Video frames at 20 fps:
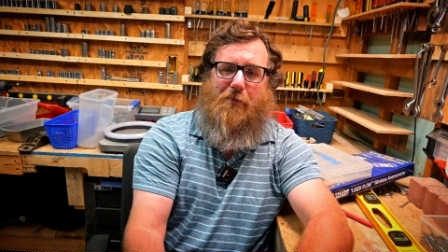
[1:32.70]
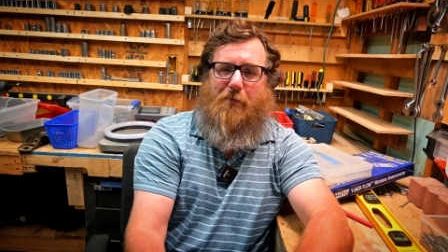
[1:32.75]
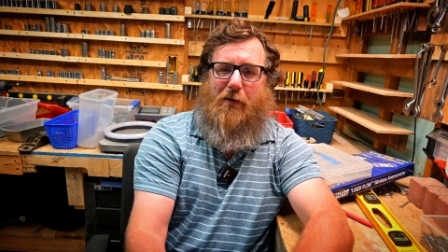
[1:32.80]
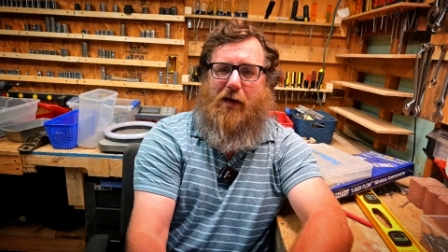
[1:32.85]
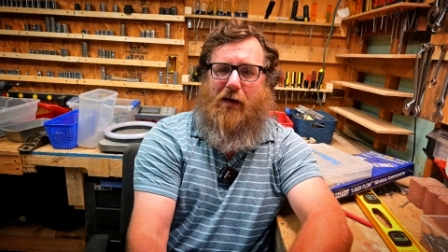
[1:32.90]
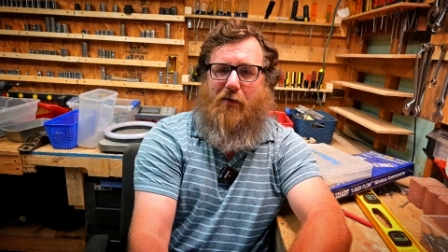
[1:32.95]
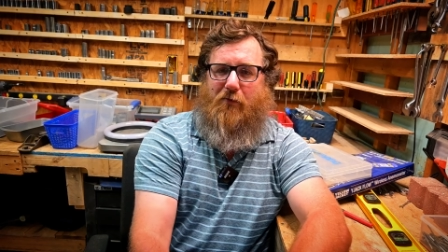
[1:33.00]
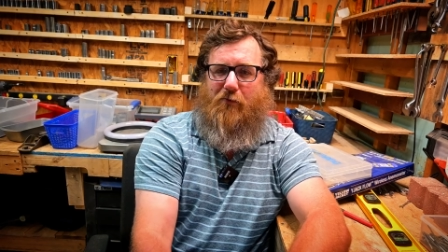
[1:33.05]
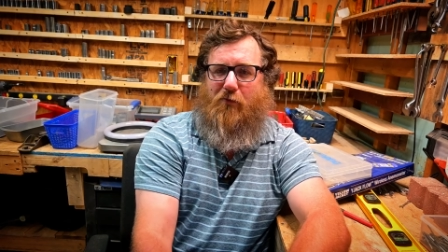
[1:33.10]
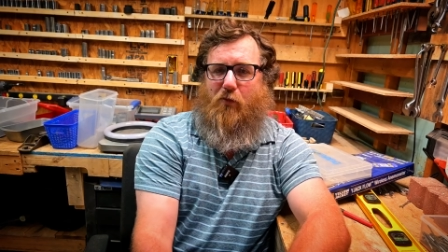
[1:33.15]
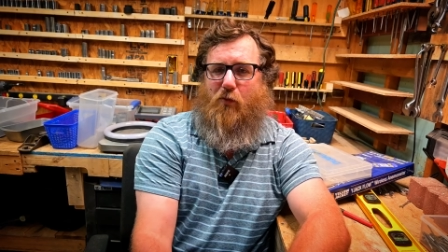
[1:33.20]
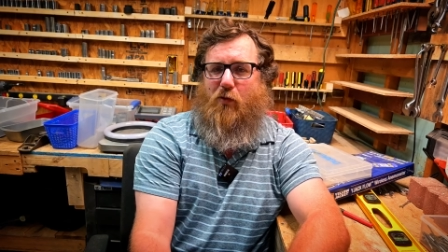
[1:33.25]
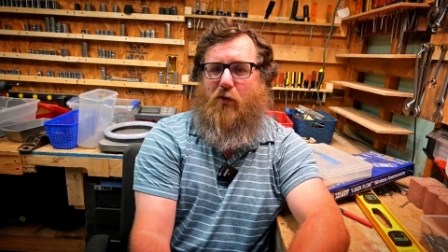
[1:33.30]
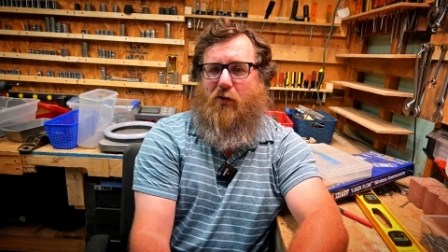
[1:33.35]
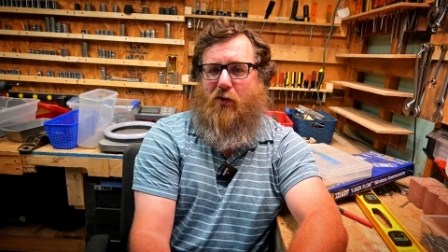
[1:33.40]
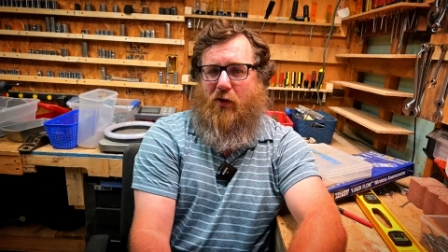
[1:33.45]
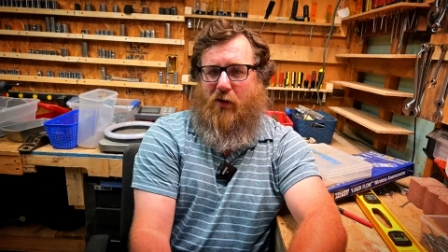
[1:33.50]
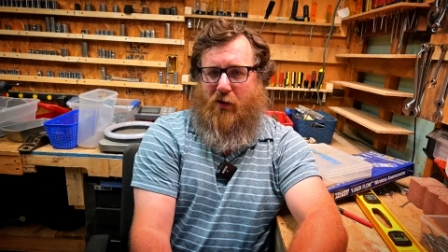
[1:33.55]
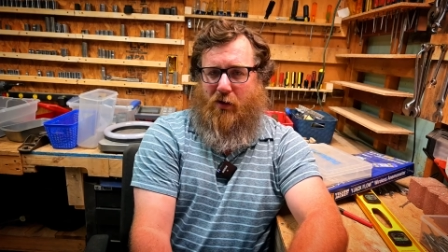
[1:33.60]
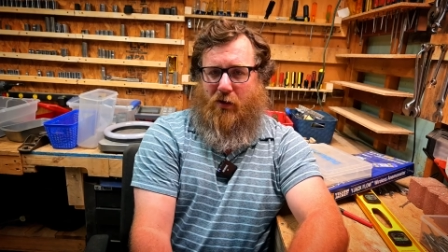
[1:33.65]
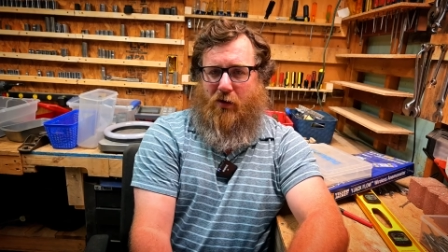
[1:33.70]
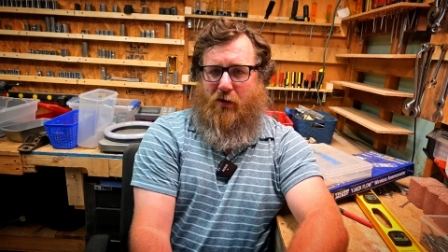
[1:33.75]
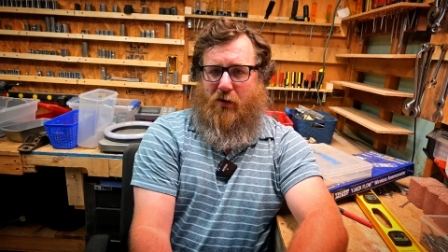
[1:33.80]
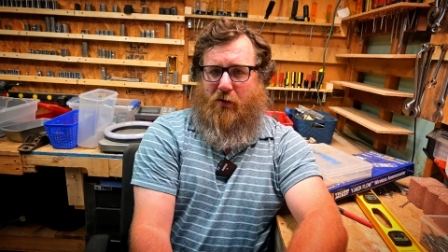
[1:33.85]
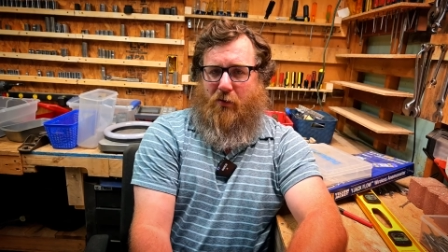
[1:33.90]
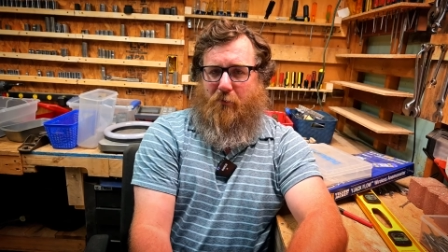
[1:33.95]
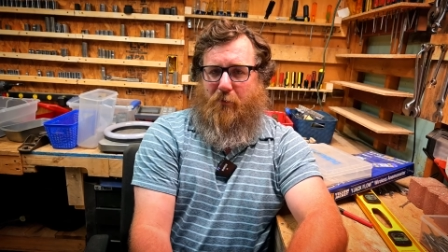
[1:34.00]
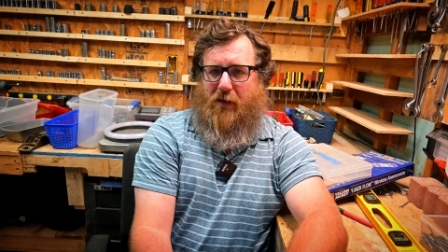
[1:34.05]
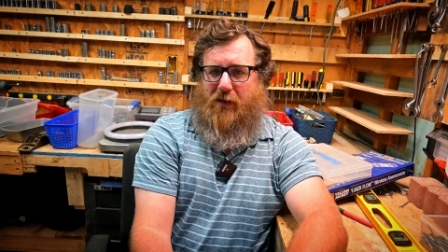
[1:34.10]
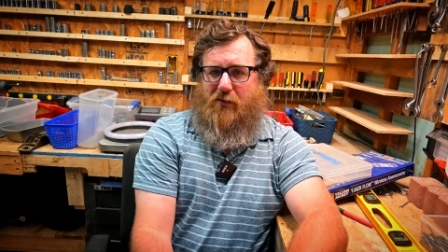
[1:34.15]
back and forth
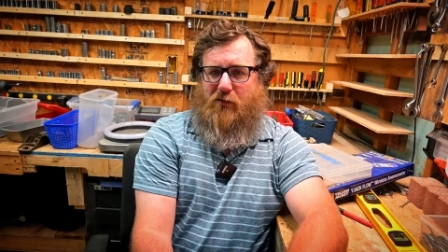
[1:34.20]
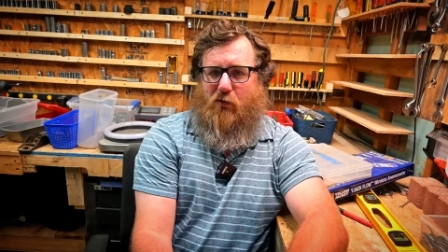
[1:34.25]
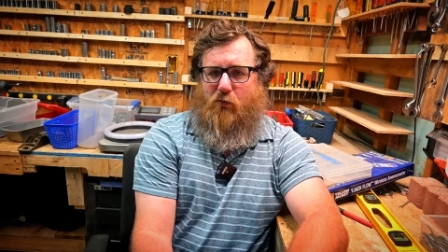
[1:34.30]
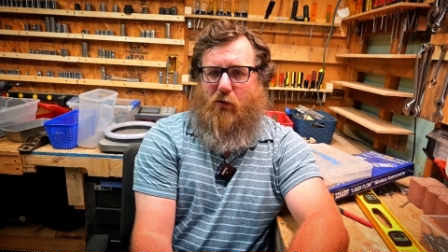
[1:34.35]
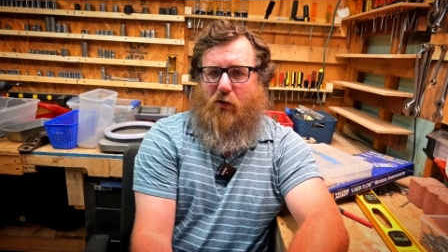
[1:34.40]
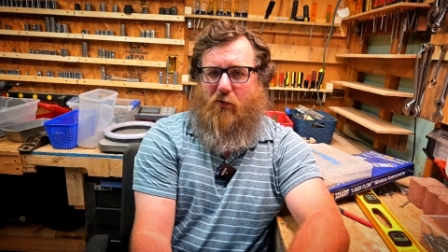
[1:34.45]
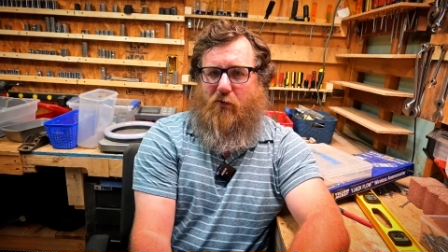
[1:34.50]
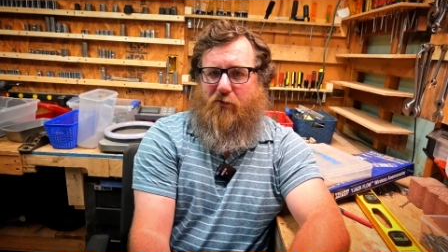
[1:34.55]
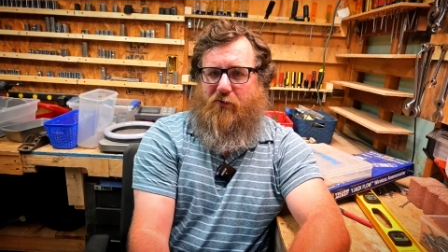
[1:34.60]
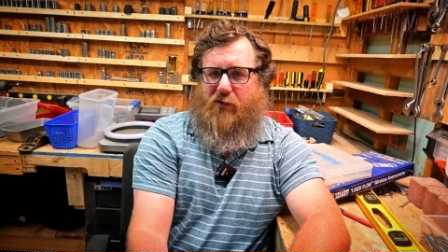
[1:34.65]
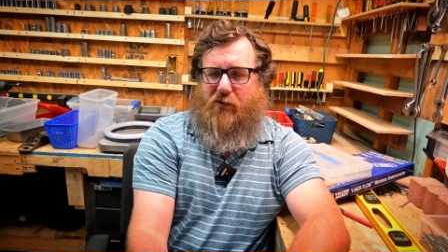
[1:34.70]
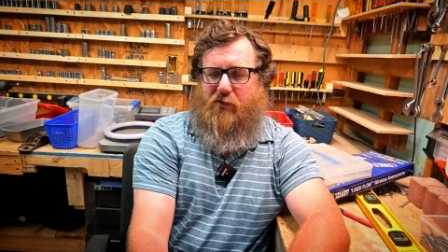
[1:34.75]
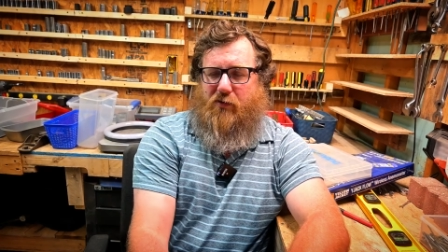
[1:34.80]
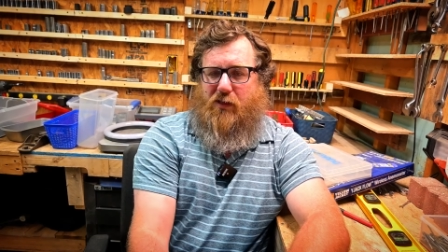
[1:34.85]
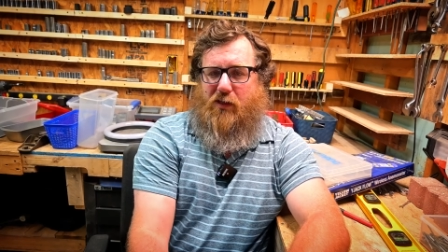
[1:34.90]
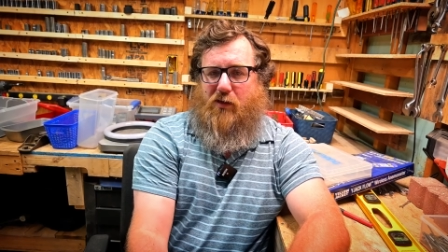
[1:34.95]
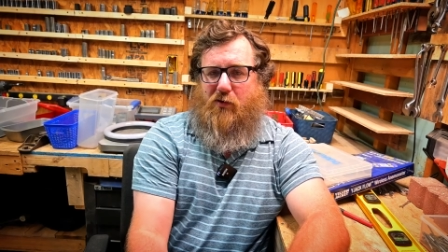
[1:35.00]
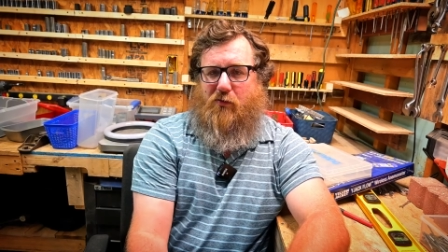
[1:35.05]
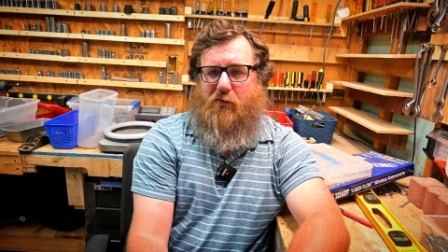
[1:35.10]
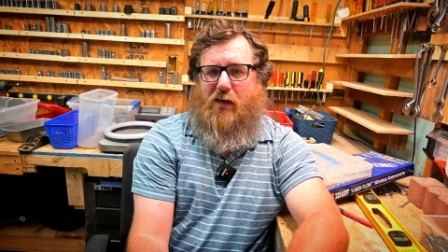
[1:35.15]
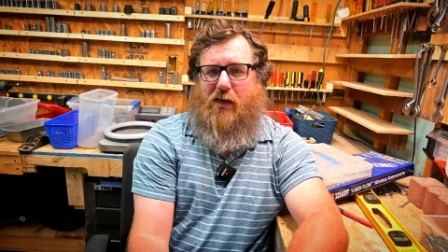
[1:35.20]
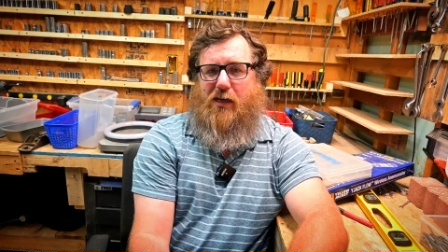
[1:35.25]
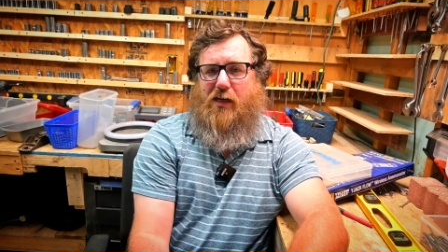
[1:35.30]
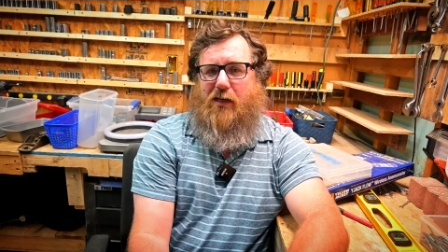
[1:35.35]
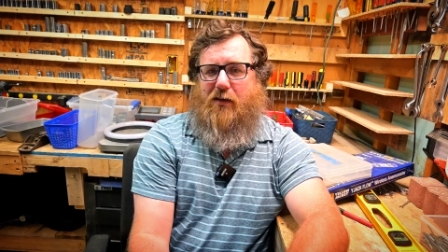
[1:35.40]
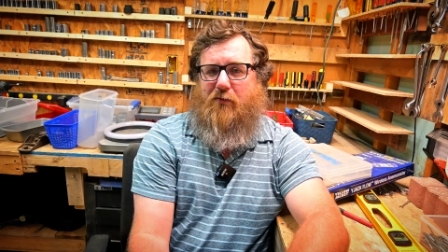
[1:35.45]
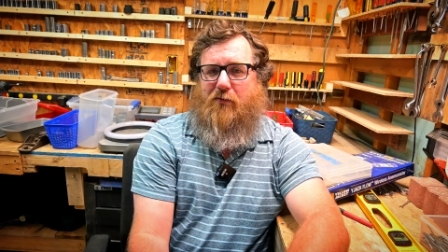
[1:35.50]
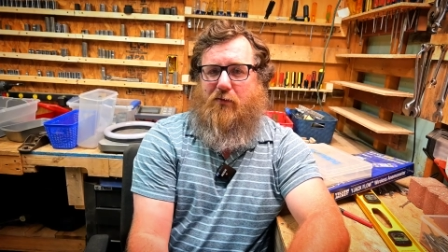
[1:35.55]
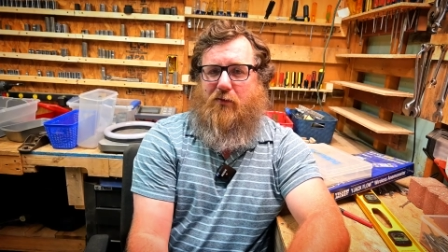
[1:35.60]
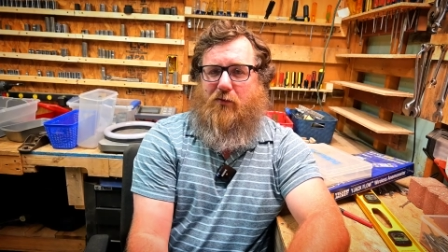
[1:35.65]
based on what refrigerant you
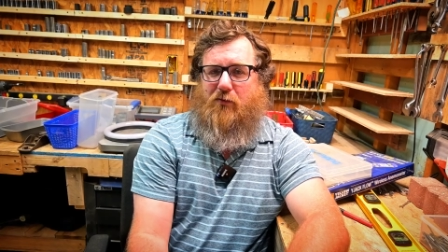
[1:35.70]
needed